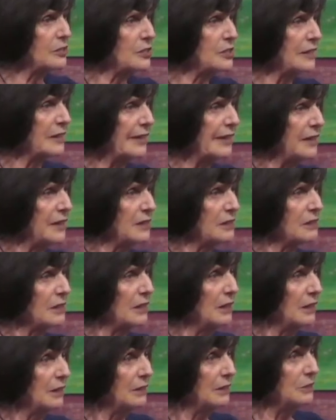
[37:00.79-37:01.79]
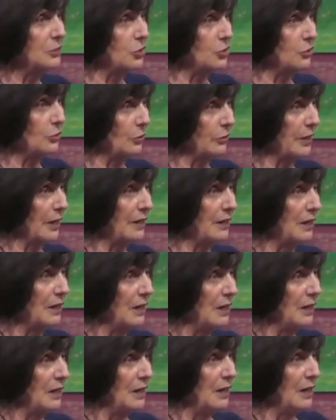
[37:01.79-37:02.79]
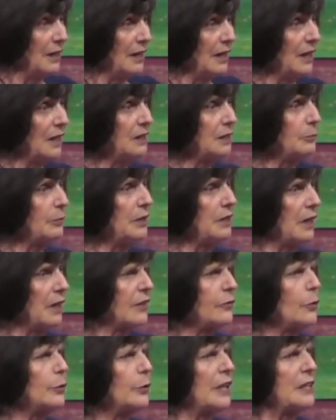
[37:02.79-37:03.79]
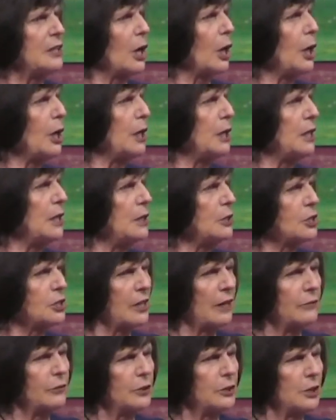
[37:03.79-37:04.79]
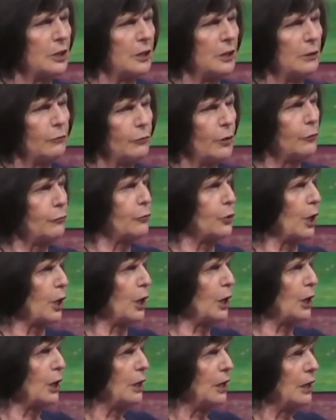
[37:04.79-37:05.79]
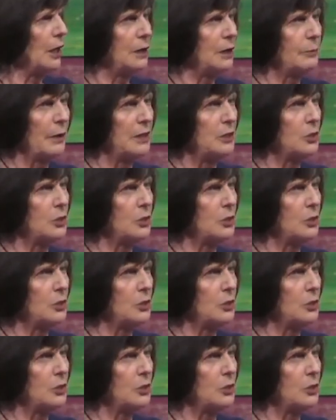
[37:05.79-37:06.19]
ladies? Did you know that? In the meeting, everyone had 80, 70, 50, and mine's